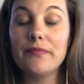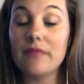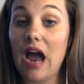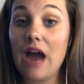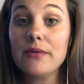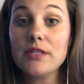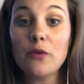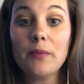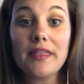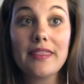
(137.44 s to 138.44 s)
I was
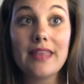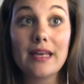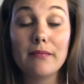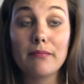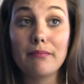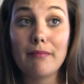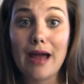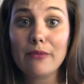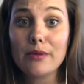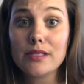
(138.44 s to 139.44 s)
hoping that
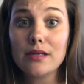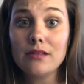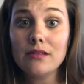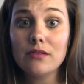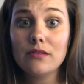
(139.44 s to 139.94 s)
my result